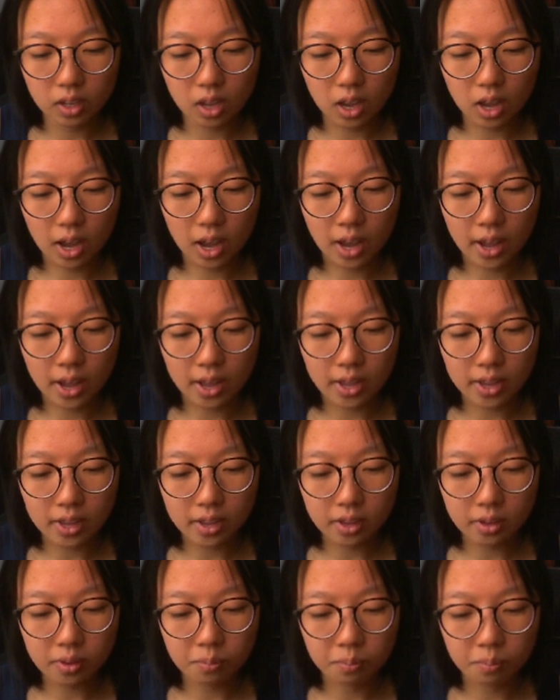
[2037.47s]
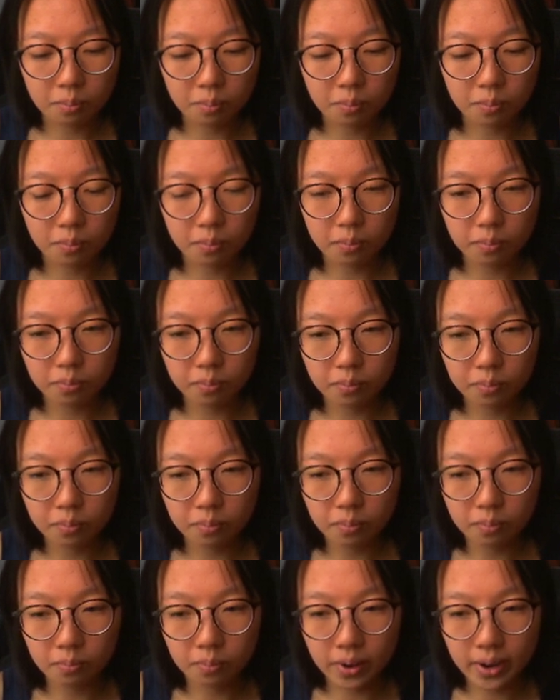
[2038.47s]
I
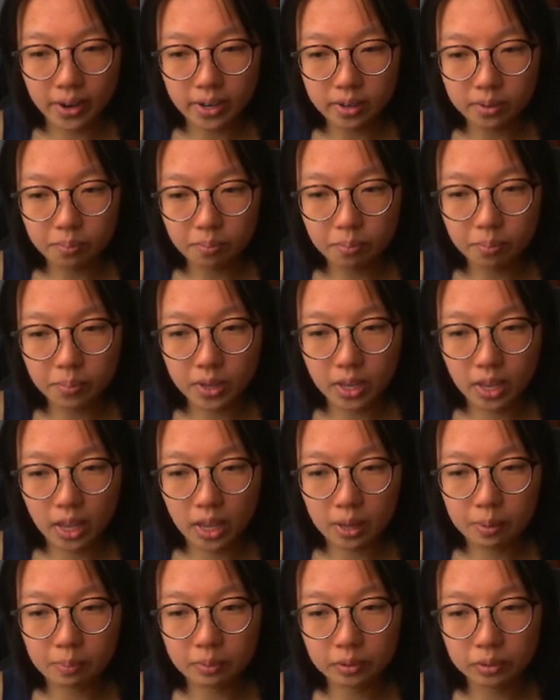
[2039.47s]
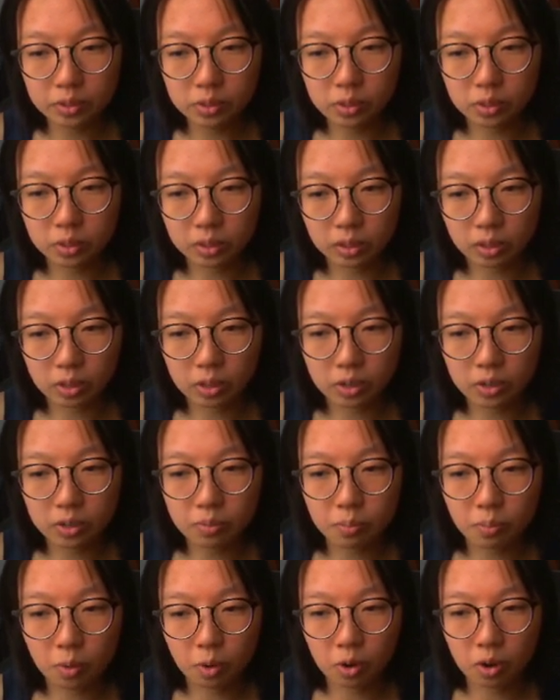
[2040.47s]
might be able to
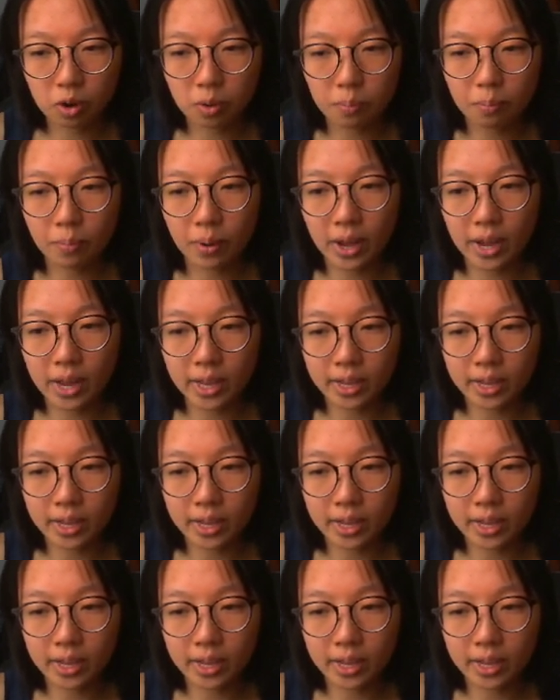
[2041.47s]
learn more by